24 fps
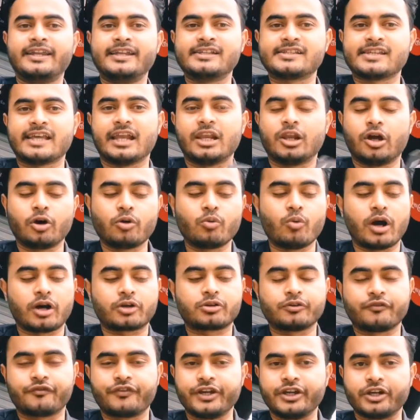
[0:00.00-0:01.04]
his A Long Walk
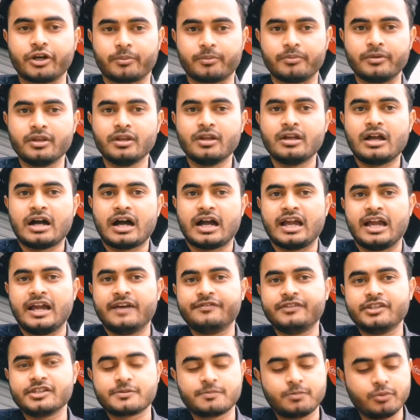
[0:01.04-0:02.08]
to Freedom. I
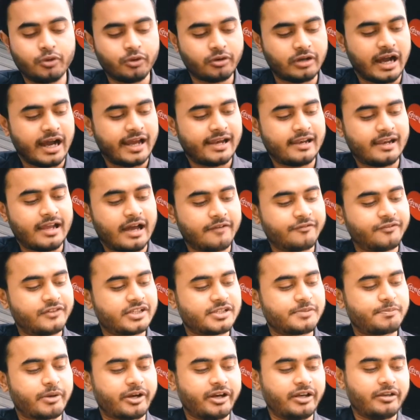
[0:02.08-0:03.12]
have this book. I love
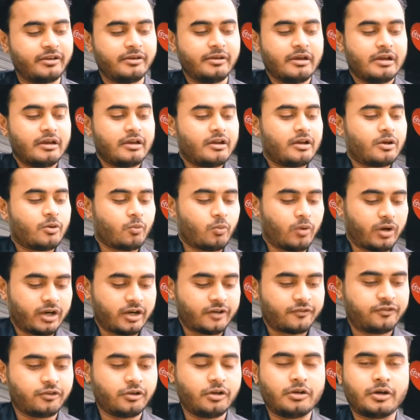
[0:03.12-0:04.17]
this very
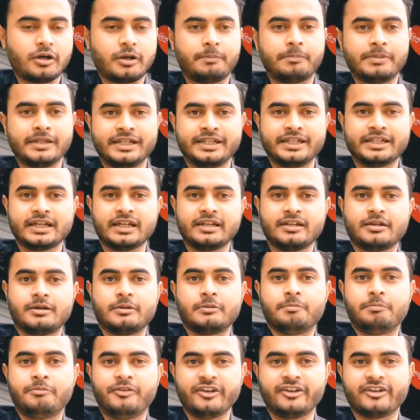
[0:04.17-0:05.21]
wonderful
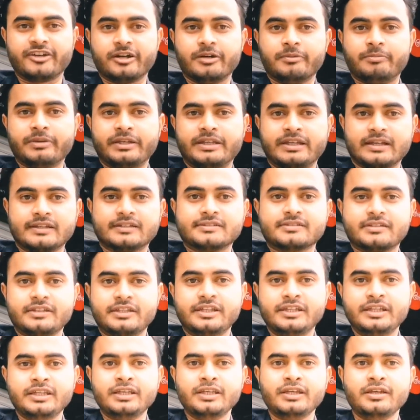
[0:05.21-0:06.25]
political figure because
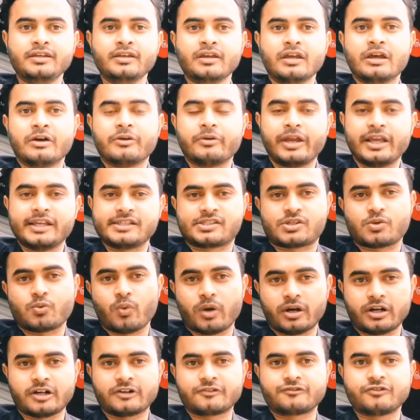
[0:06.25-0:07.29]
he raised
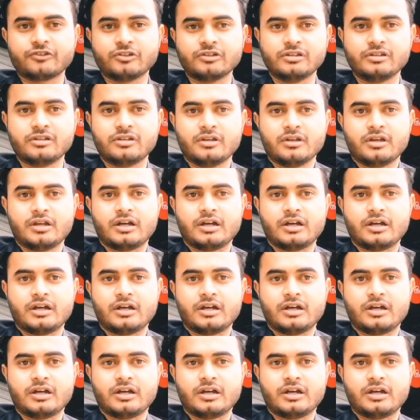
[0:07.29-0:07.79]
wonderful